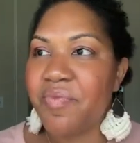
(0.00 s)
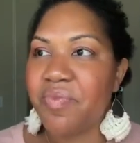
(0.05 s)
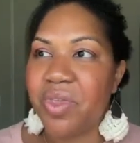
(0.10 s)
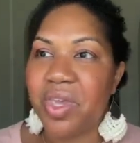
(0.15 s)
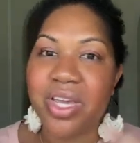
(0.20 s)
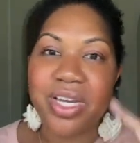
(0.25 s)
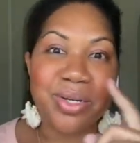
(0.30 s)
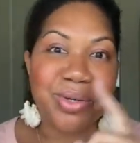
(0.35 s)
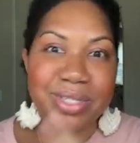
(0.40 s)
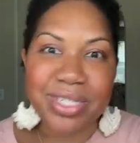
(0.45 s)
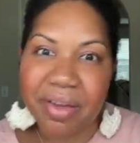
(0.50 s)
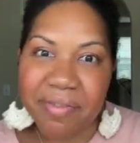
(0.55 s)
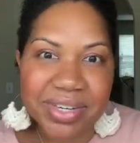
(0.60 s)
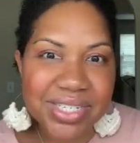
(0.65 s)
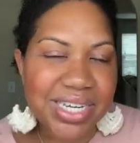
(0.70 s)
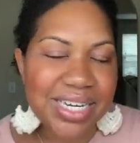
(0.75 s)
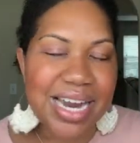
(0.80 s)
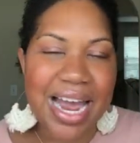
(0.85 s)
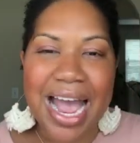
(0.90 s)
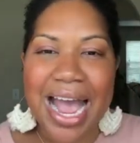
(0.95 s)
You can do
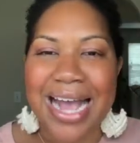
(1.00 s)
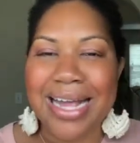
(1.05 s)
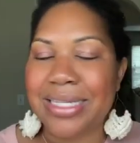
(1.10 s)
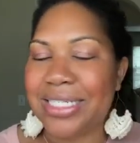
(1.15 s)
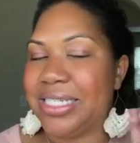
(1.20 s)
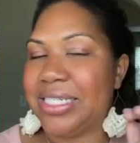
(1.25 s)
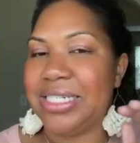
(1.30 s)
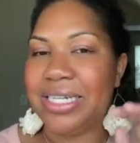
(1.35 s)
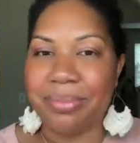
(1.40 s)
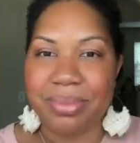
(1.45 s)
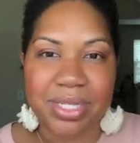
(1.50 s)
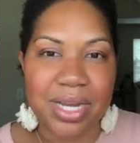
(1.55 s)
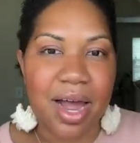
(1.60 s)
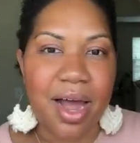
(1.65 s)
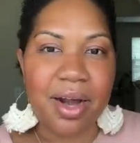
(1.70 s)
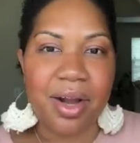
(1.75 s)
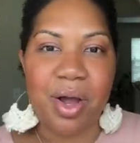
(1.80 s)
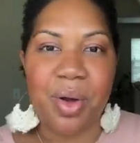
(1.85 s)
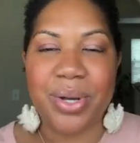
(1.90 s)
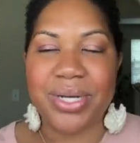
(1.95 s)
17 Hats,
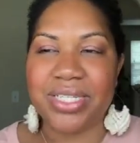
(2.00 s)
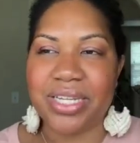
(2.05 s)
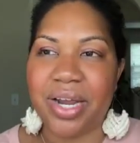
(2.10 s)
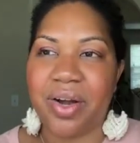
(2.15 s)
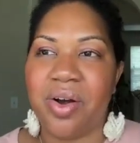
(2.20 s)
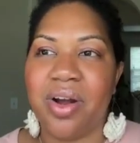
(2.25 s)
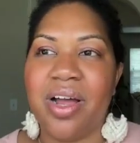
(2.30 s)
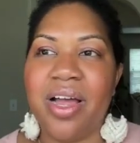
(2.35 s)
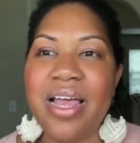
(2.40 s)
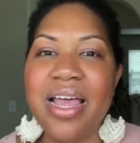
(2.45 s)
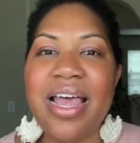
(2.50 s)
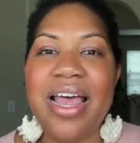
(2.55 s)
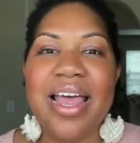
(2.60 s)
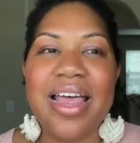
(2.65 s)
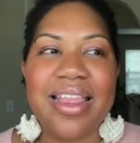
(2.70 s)
Dipsado, etc.